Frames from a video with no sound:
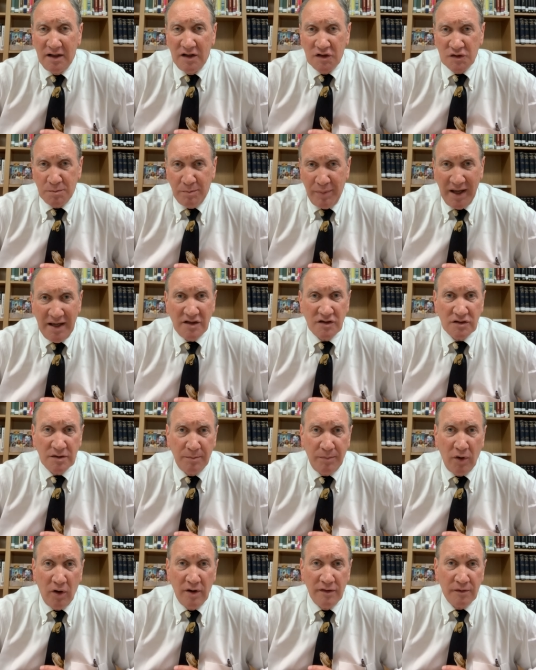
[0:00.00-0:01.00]
is based
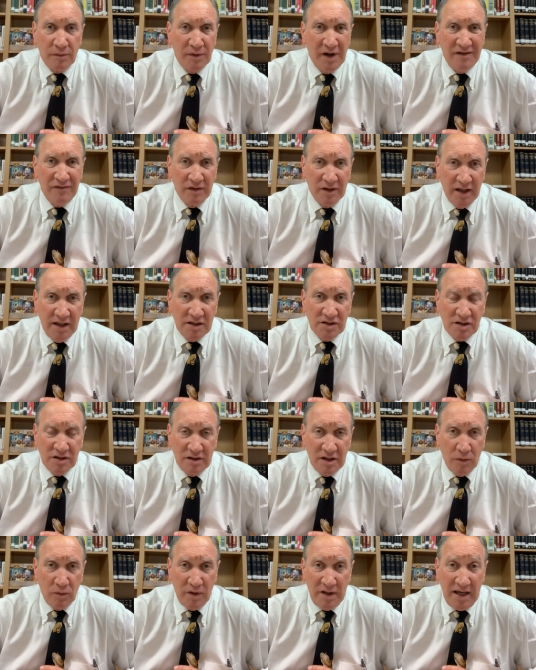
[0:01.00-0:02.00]
upon the
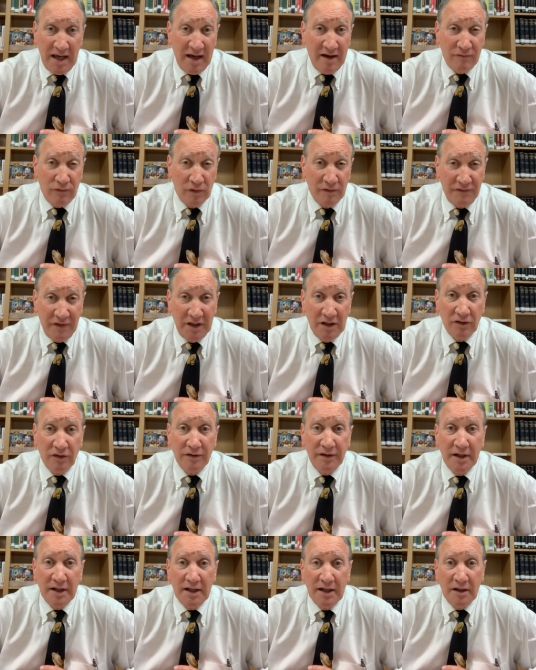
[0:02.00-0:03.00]
revelation that we have
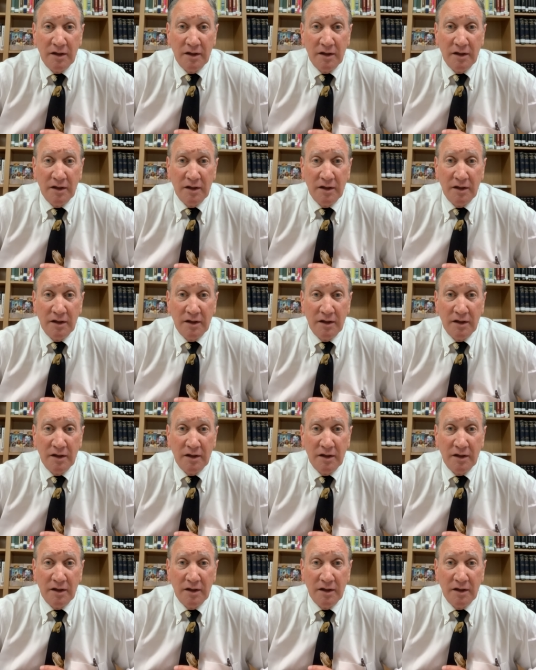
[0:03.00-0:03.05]
revealed,